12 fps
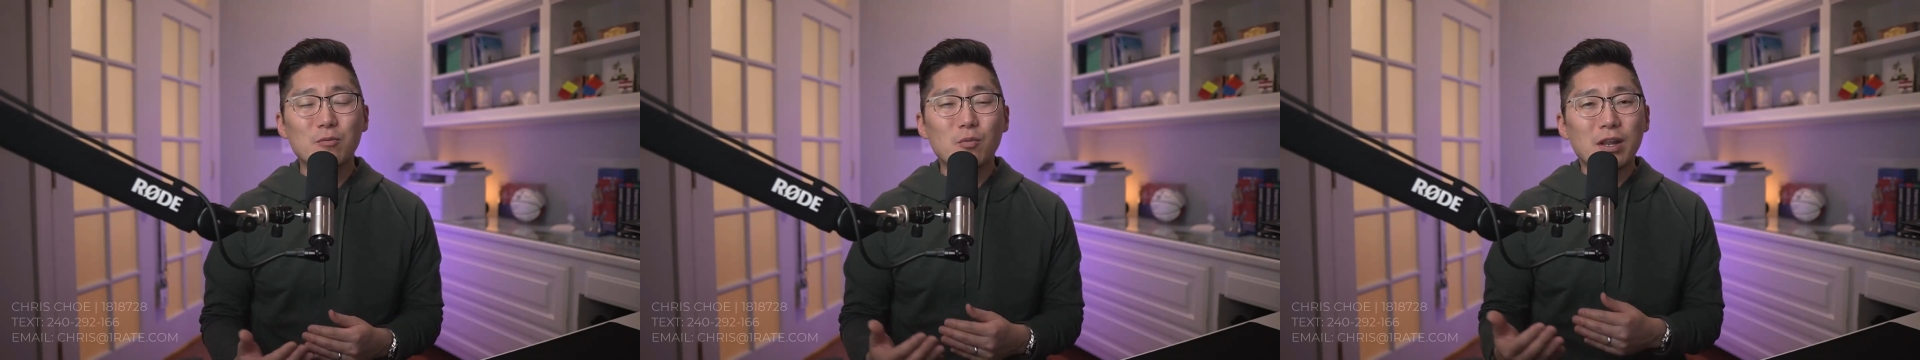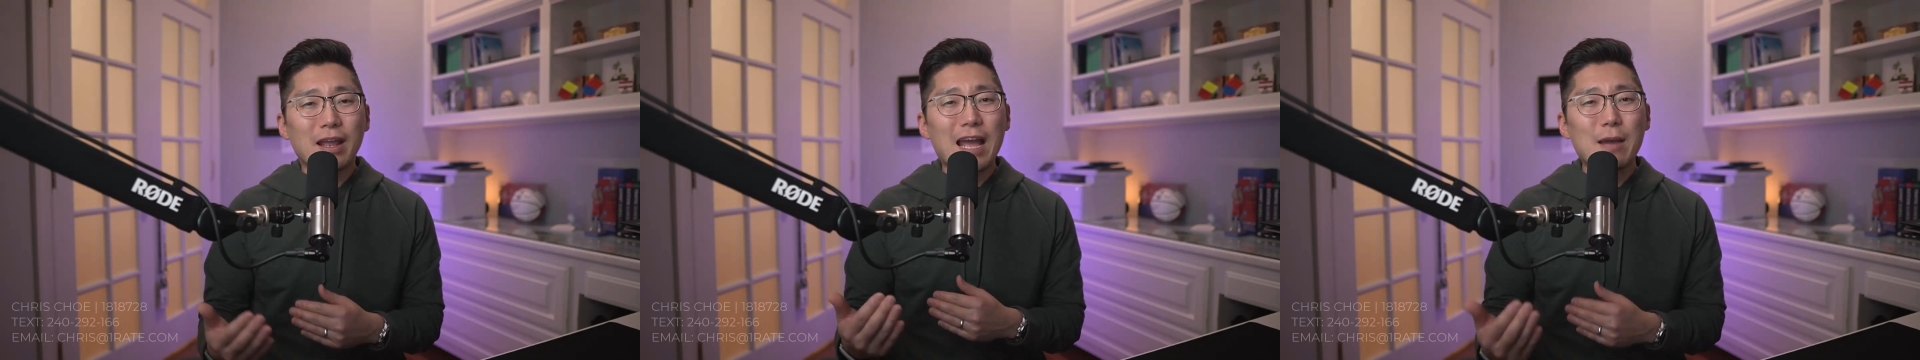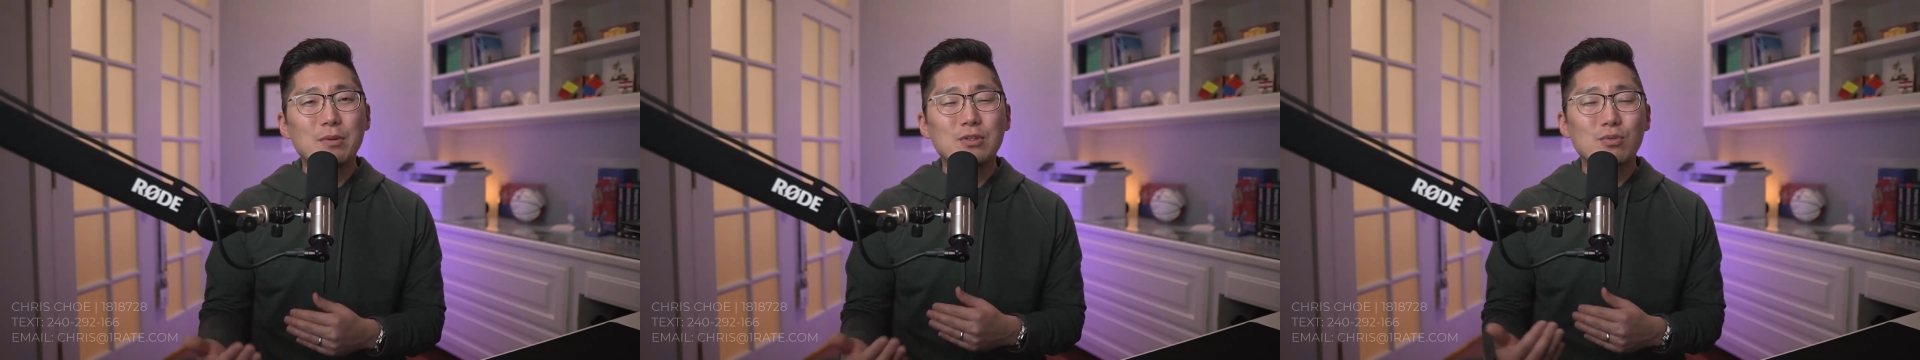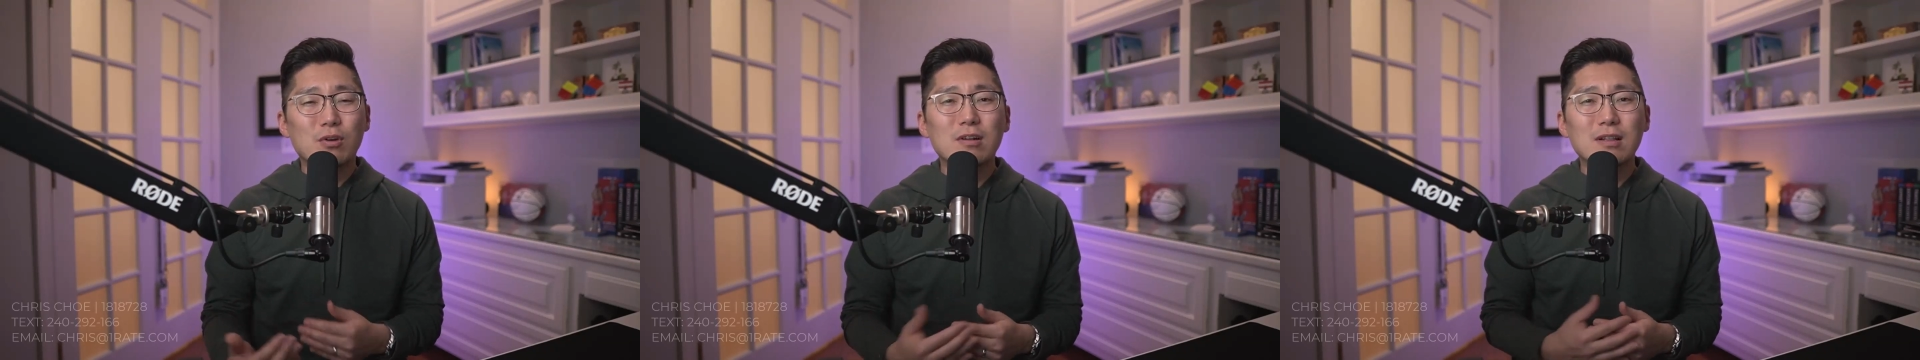And what happened
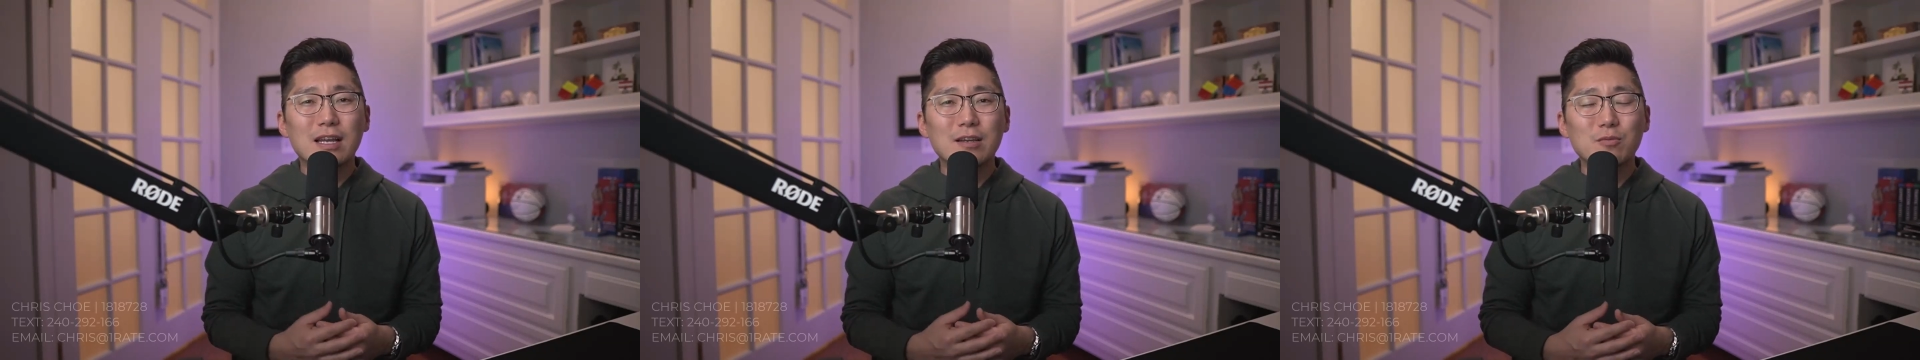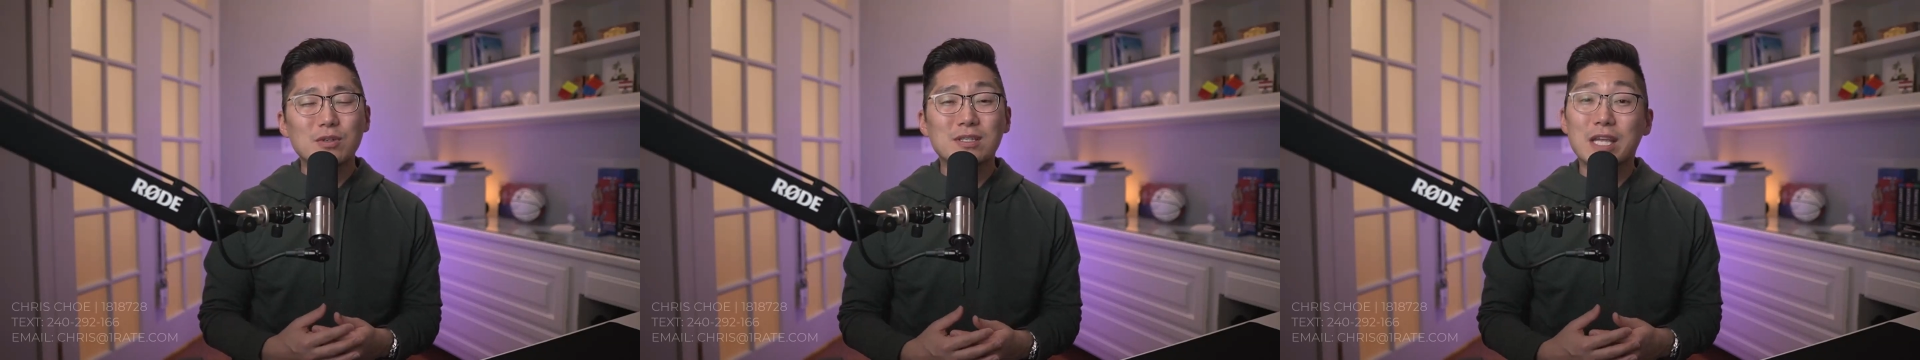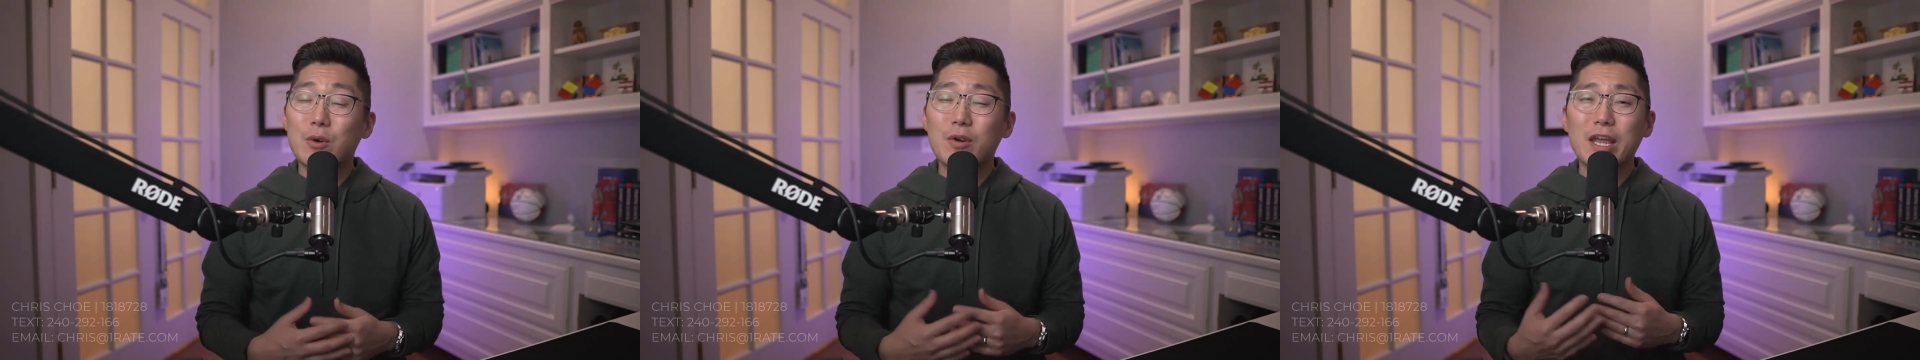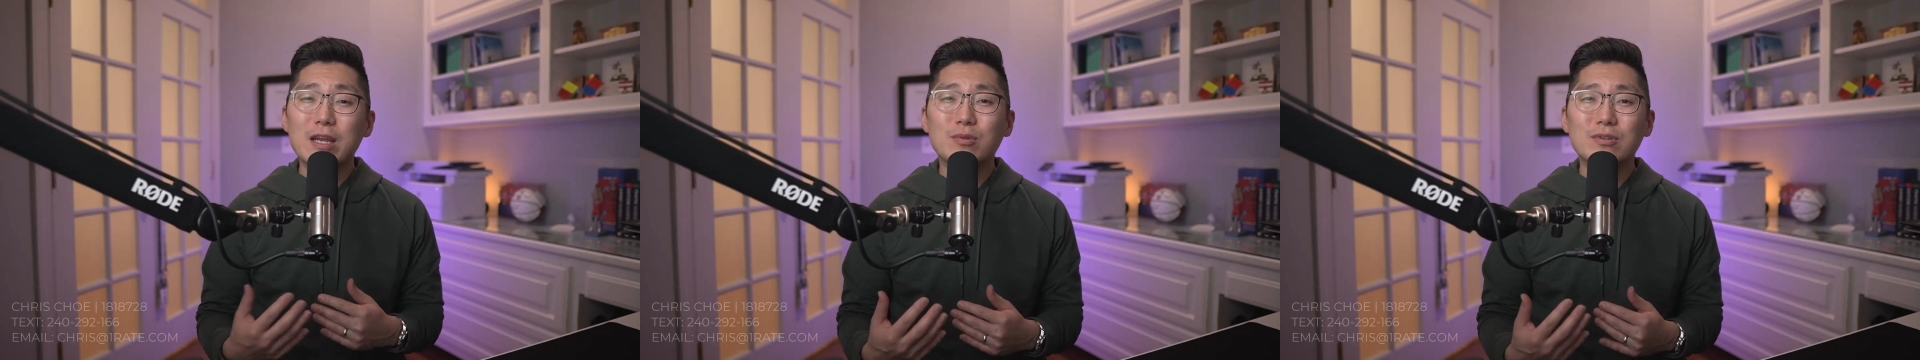to our client was they
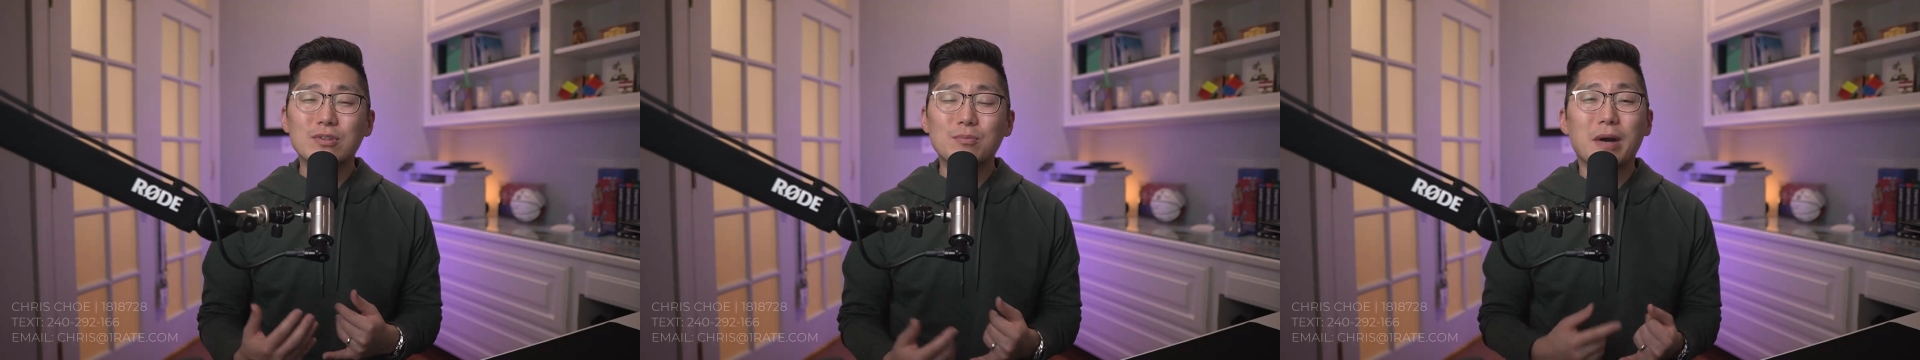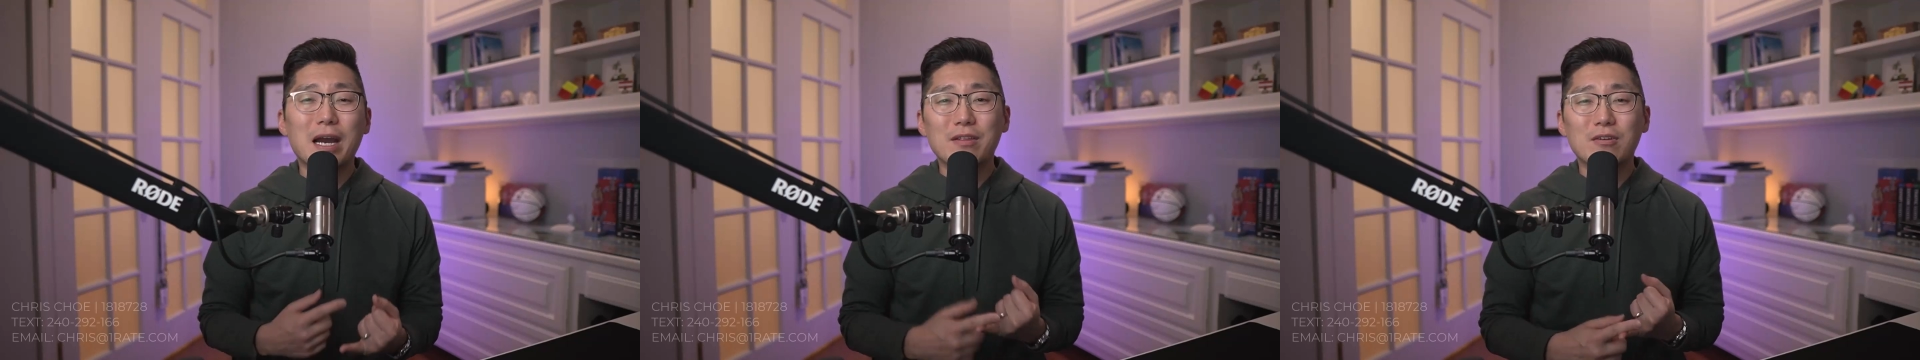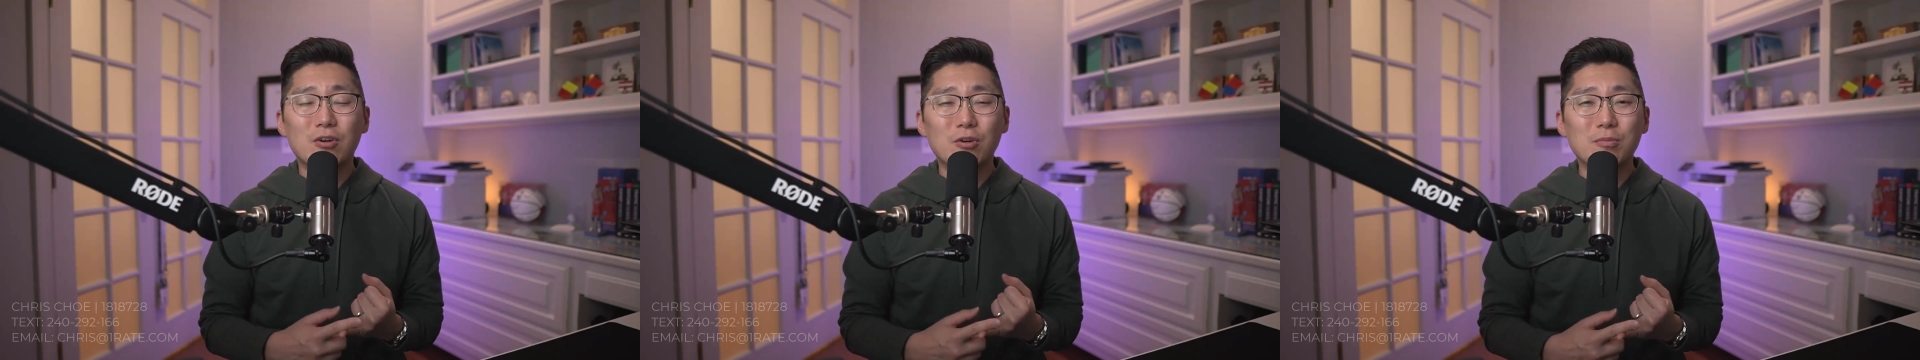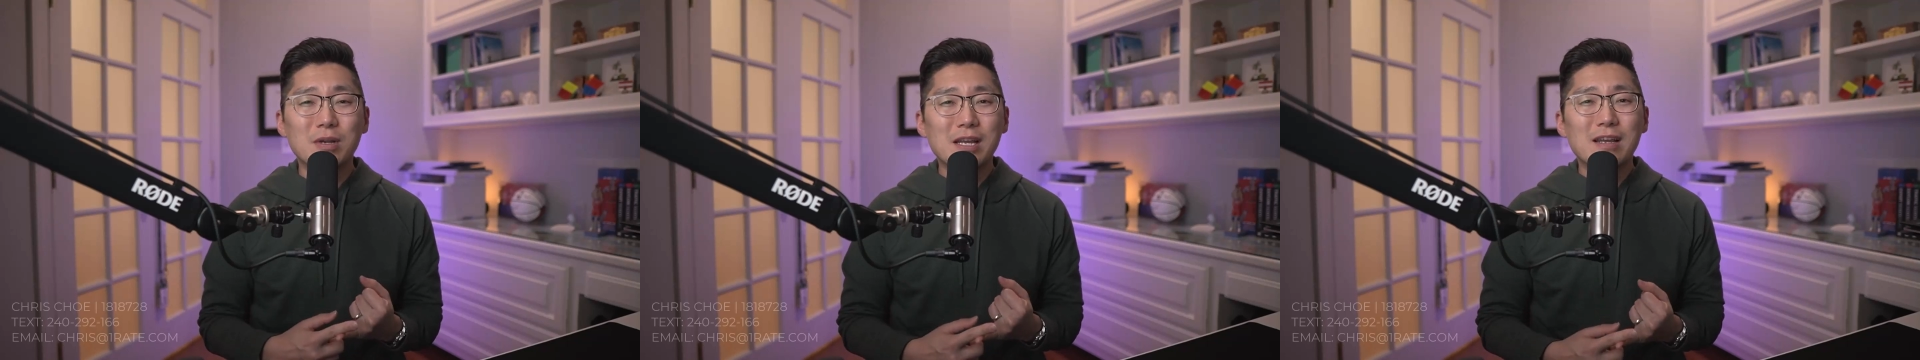were able to buy the
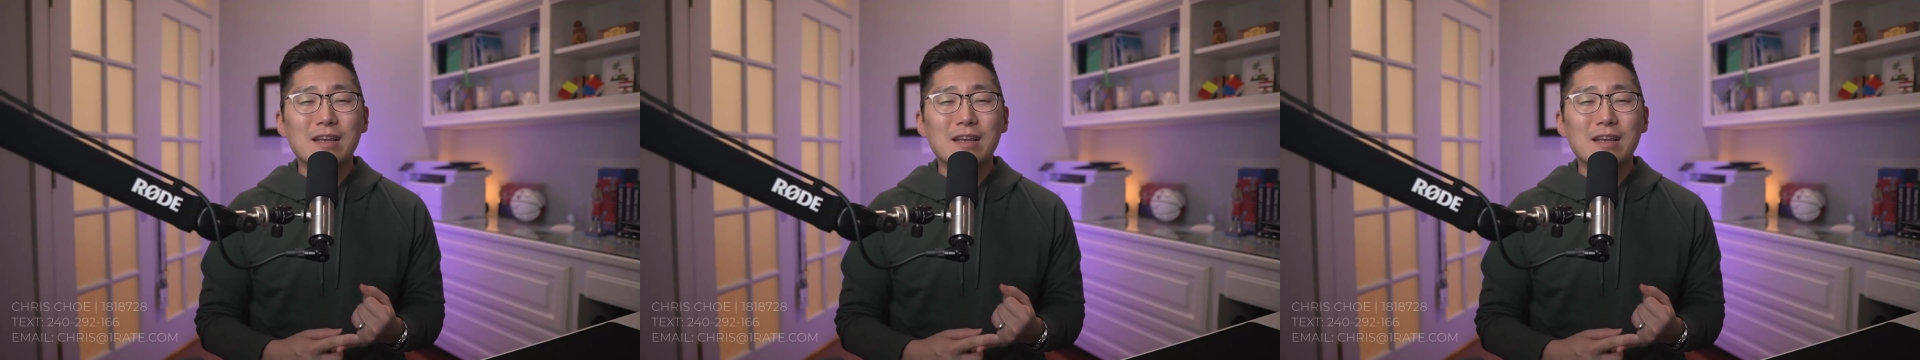home.